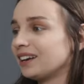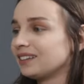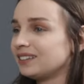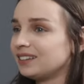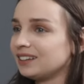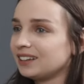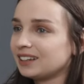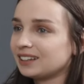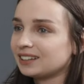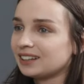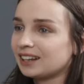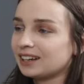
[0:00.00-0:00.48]
I
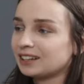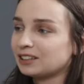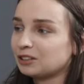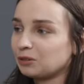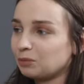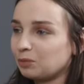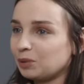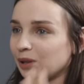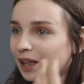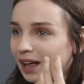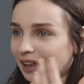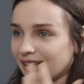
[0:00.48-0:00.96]
think like the
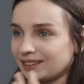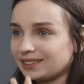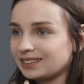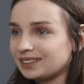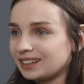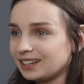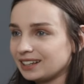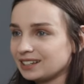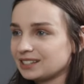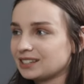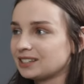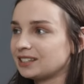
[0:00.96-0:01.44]

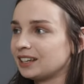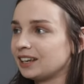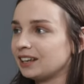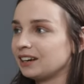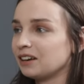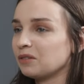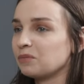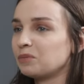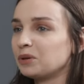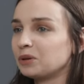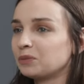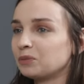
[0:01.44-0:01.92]
bluntness and
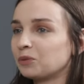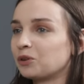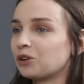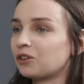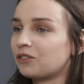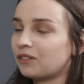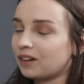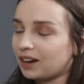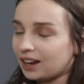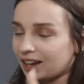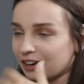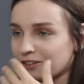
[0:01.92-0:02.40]
a bit more
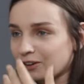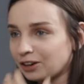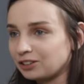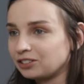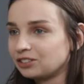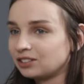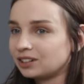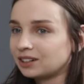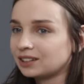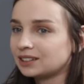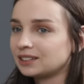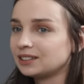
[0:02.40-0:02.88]
of like
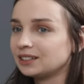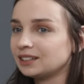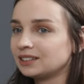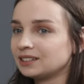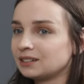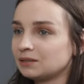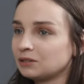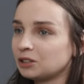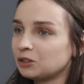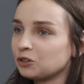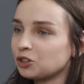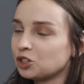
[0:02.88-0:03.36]
rhetoric is
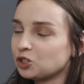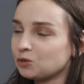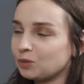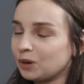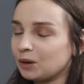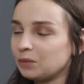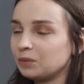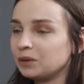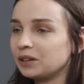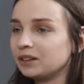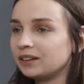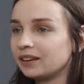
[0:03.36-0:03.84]
something which
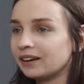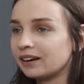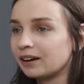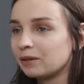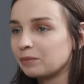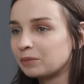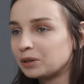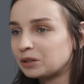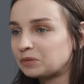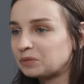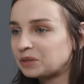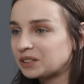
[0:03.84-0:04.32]
maybe they're a
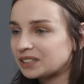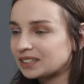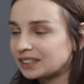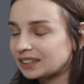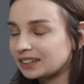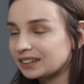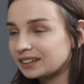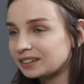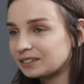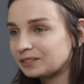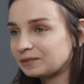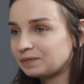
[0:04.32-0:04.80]
bit
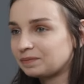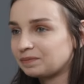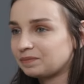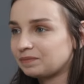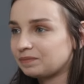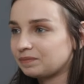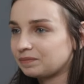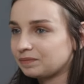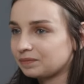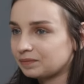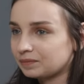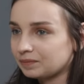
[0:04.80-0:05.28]
missing.
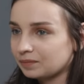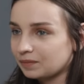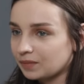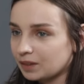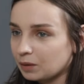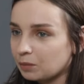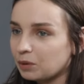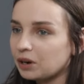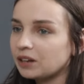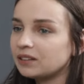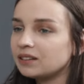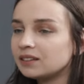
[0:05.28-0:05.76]

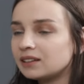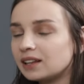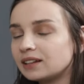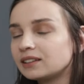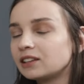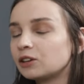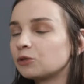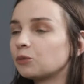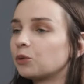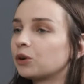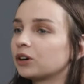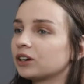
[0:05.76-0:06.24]
But I, I think like
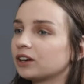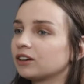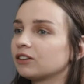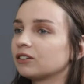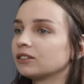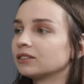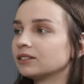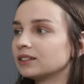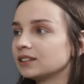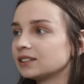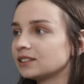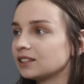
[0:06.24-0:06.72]
they're working
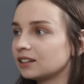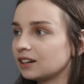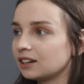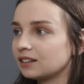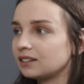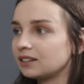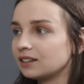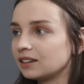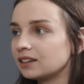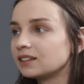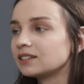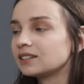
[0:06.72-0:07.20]
on this and I
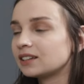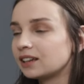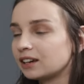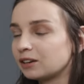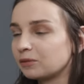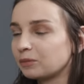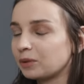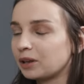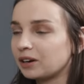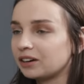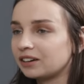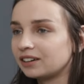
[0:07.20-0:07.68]
think it's
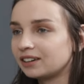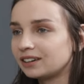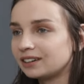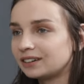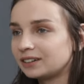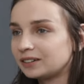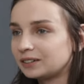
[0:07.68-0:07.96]
getting better.